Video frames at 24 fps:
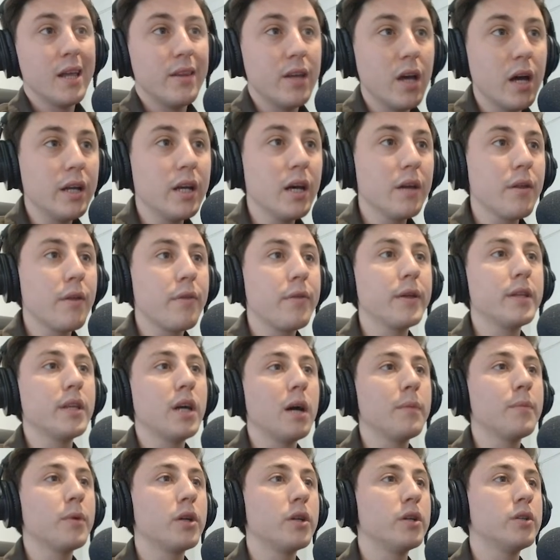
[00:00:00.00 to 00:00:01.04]
only other thing that
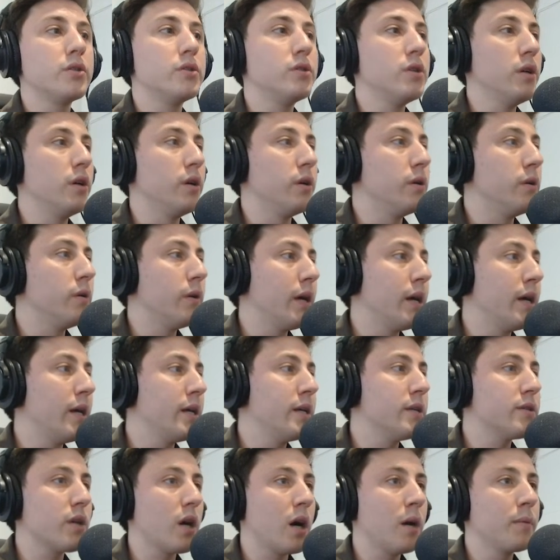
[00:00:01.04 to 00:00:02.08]
I'm going to do
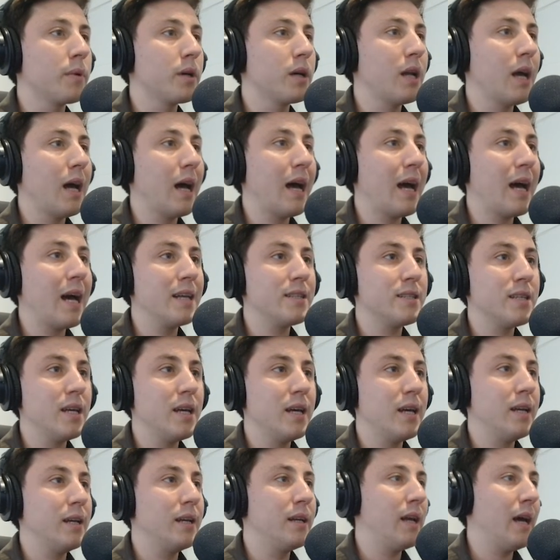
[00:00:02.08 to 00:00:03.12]
is I'm going to add
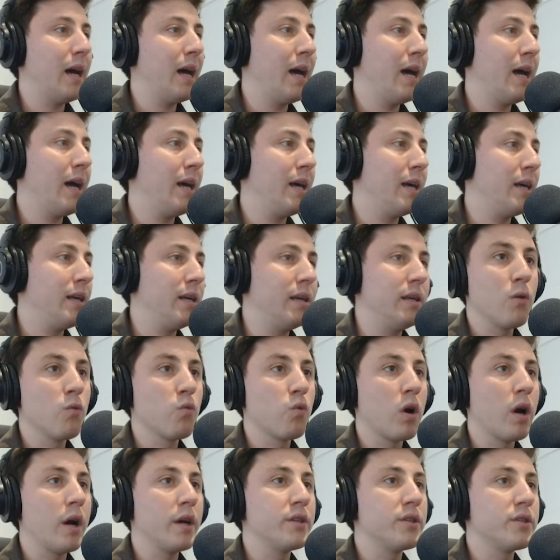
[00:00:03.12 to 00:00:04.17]
in a
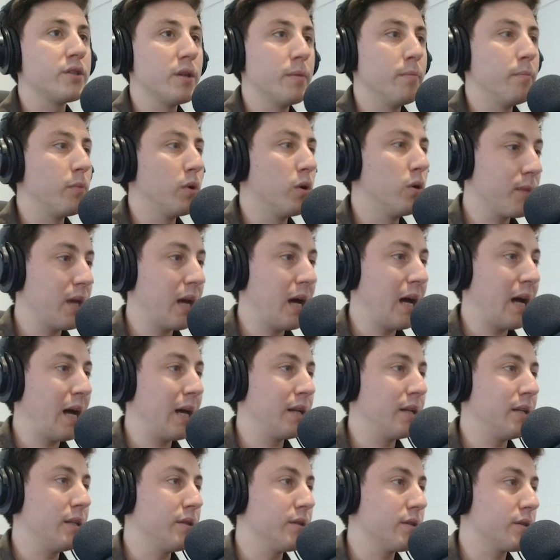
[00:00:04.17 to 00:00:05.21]
ride cymbal. And,